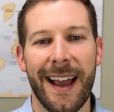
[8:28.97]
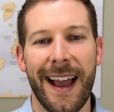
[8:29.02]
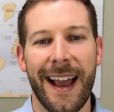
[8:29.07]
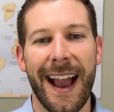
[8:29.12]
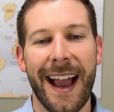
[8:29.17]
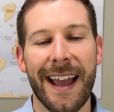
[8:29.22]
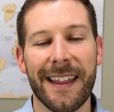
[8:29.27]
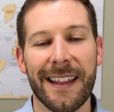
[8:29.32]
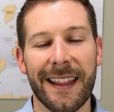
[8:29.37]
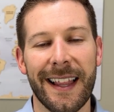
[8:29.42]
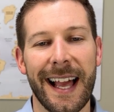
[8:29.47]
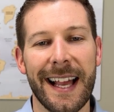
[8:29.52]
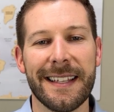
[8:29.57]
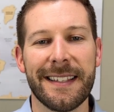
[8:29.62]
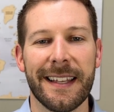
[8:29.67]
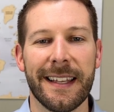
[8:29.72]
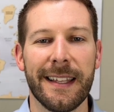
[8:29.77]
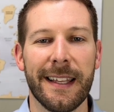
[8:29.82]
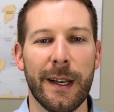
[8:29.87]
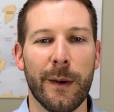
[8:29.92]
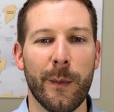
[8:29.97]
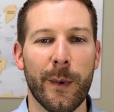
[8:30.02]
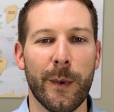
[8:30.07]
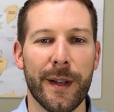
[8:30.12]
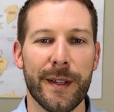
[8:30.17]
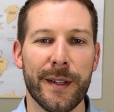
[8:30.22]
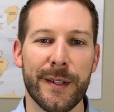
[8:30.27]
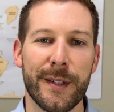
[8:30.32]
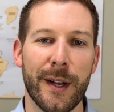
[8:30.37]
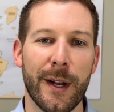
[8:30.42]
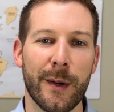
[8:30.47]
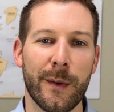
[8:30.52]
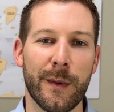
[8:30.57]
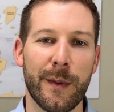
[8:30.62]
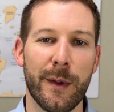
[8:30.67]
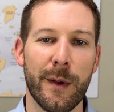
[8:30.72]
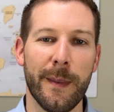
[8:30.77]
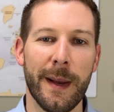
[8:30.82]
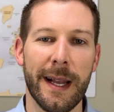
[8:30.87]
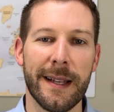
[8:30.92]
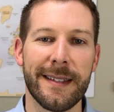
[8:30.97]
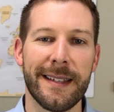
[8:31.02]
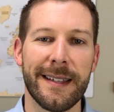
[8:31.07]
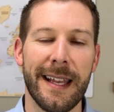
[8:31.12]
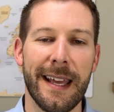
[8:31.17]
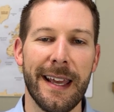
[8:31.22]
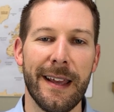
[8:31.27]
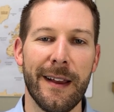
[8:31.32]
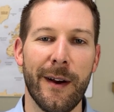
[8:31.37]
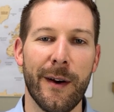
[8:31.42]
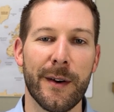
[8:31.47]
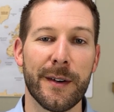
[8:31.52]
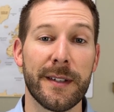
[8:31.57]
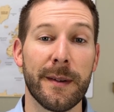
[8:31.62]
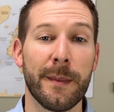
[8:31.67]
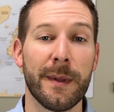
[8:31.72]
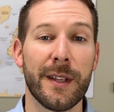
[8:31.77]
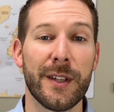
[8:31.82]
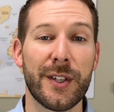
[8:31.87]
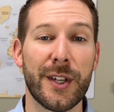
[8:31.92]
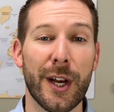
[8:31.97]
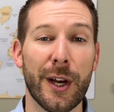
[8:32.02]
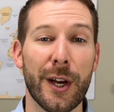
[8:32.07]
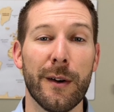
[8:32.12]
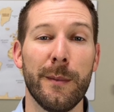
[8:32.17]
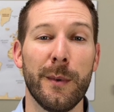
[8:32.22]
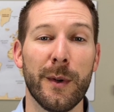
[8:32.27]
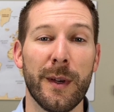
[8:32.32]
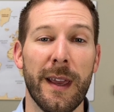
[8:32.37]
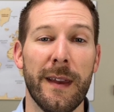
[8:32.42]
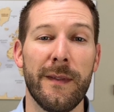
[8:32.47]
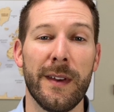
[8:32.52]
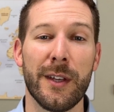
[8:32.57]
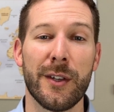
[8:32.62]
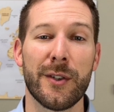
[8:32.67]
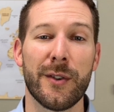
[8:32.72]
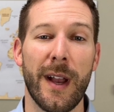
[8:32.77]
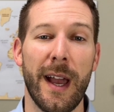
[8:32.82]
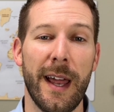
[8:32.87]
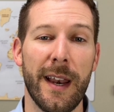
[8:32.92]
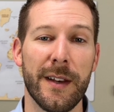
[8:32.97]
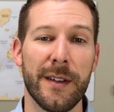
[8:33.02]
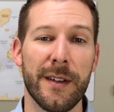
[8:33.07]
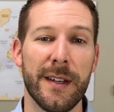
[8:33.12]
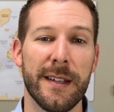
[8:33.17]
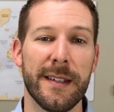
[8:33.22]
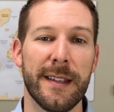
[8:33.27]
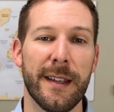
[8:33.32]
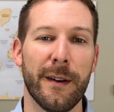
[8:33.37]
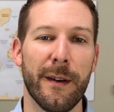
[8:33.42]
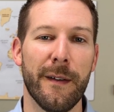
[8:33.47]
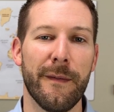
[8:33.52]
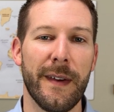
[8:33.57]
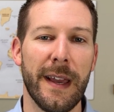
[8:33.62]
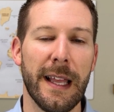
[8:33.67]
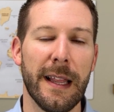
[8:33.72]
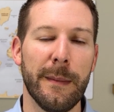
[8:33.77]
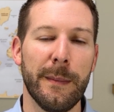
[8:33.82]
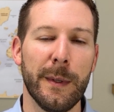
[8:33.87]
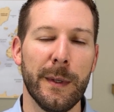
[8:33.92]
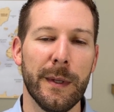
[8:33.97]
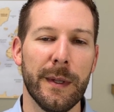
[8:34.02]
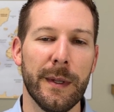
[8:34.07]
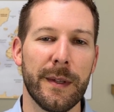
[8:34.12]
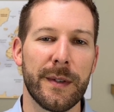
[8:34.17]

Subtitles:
And the last thing that I wanted to talk with you about today are some of the charitable giving strategies that are available.